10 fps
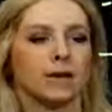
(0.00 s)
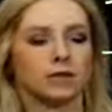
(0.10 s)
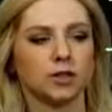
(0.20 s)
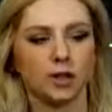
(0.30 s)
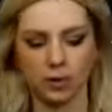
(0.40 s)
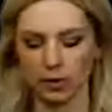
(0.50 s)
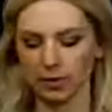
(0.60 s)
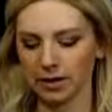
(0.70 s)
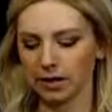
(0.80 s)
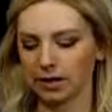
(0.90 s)
So what
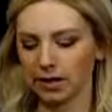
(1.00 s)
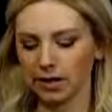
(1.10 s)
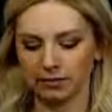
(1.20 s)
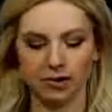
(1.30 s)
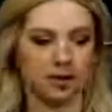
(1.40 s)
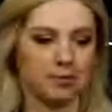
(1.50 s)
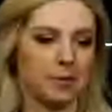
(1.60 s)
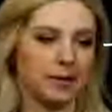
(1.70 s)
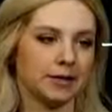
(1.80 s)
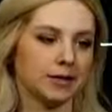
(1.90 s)
am I looking at over here?
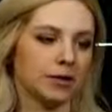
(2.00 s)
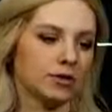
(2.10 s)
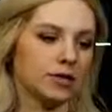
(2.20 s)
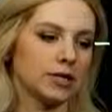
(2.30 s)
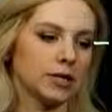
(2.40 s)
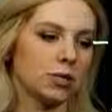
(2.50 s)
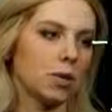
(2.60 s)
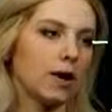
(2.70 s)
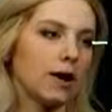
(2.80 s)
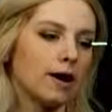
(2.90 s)
Minus
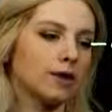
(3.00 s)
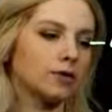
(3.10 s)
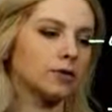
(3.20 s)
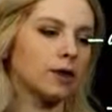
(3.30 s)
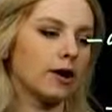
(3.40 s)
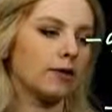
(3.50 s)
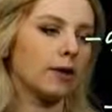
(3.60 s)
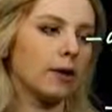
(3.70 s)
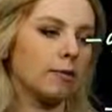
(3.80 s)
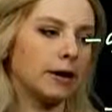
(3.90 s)
13y is greater
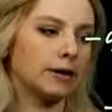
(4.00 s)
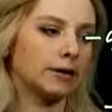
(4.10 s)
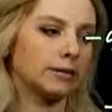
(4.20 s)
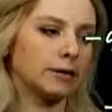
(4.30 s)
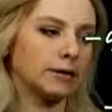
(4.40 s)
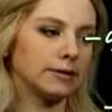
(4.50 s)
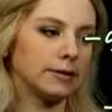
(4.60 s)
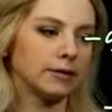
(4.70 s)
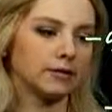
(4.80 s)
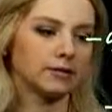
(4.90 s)
than minus
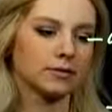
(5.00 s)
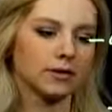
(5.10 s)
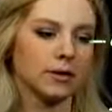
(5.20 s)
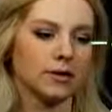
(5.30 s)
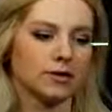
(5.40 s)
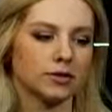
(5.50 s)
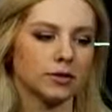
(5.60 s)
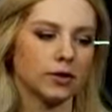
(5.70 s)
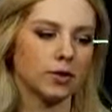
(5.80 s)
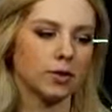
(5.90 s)
26.
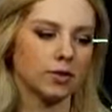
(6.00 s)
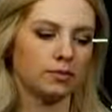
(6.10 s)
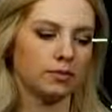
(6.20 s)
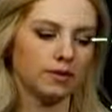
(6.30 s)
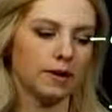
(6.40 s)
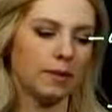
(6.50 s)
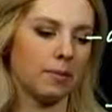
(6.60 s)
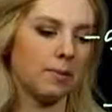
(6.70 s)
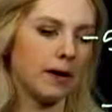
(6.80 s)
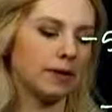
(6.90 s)
So divide
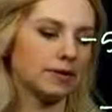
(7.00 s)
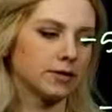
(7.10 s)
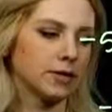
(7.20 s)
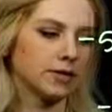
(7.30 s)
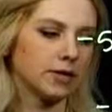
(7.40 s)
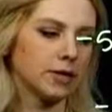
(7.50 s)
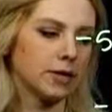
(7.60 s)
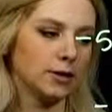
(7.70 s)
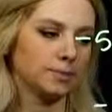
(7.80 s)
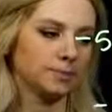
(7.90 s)
by minus
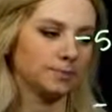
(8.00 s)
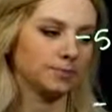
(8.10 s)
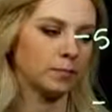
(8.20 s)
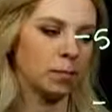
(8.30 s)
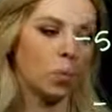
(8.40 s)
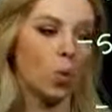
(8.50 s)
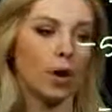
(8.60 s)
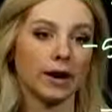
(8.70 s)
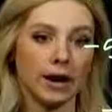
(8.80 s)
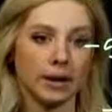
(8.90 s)
13.
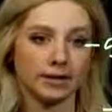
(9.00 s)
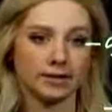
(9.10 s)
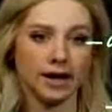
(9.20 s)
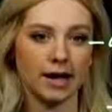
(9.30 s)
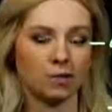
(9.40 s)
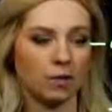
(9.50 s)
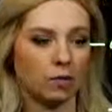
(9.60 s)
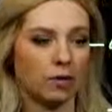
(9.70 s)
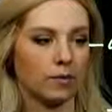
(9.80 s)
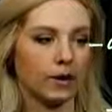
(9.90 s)
What has to happen?
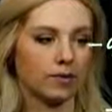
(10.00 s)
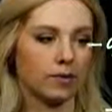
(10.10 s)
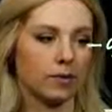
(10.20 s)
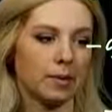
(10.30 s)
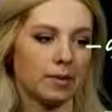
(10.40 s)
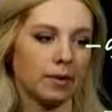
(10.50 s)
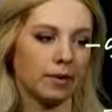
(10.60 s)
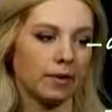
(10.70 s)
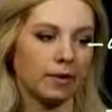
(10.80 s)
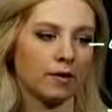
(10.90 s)
What do we have to remember?
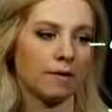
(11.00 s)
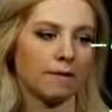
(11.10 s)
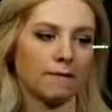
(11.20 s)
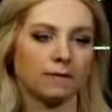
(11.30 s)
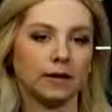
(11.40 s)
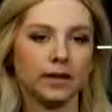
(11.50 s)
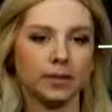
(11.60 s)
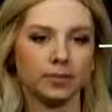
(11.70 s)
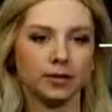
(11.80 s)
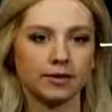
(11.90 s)

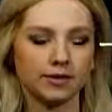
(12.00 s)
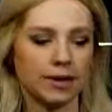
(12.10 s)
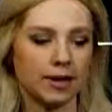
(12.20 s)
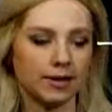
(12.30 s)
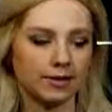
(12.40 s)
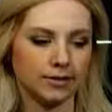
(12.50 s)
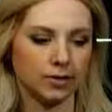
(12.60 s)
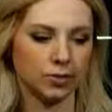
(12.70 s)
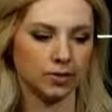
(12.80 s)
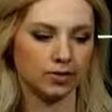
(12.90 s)
Flip the sign
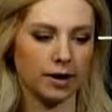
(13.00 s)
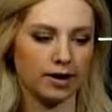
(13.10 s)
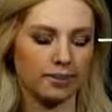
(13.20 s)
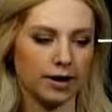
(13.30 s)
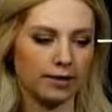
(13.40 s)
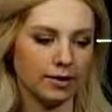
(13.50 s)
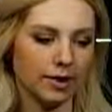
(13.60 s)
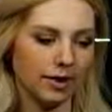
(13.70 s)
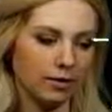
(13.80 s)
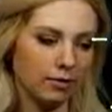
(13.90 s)
since we're dividing by a
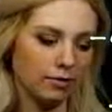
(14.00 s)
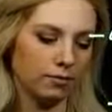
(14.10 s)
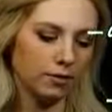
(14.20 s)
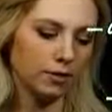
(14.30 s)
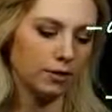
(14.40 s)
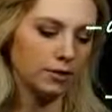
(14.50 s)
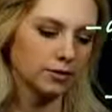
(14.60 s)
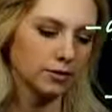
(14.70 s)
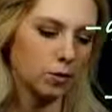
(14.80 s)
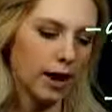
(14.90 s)
negative.
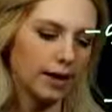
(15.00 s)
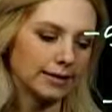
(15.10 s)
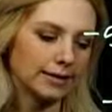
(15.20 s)
So y is